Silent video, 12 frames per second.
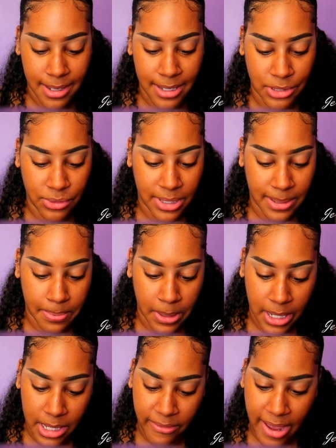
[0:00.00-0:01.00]
because you get
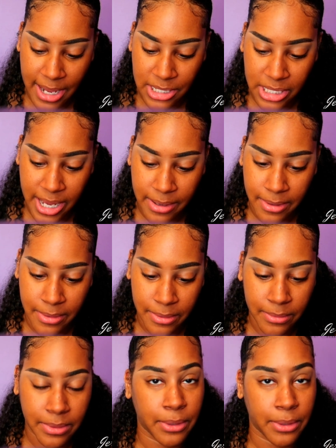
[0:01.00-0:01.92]
plenty of eyeshadow.